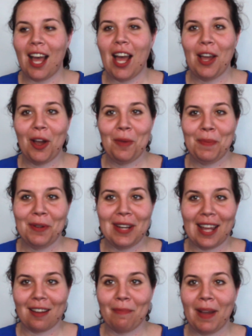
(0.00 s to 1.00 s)
I hope you're
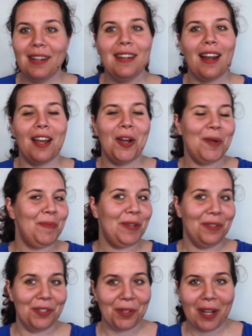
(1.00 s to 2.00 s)
like-minded, I hope
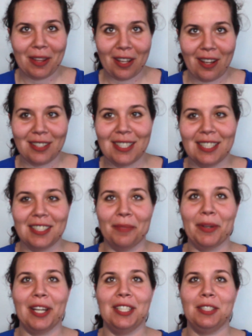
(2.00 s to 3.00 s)
you enjoy the content
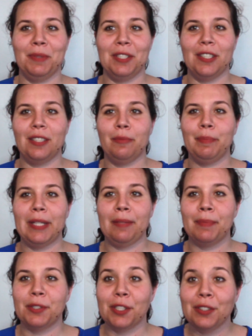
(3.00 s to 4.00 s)
I'm going to be
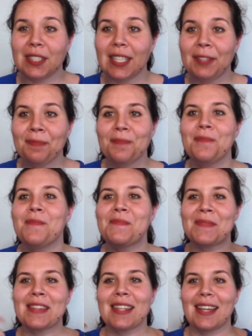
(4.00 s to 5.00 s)
producing,
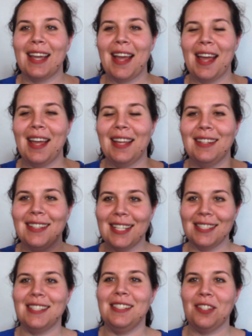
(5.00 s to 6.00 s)
and
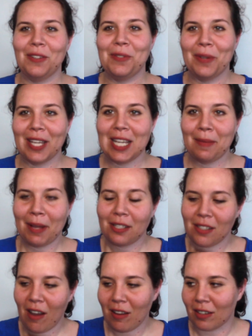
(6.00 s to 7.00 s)
let's start talking
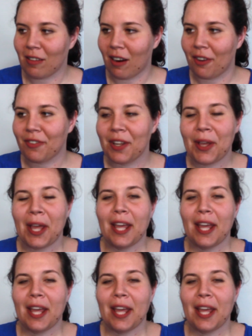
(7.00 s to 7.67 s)
about yarn craft.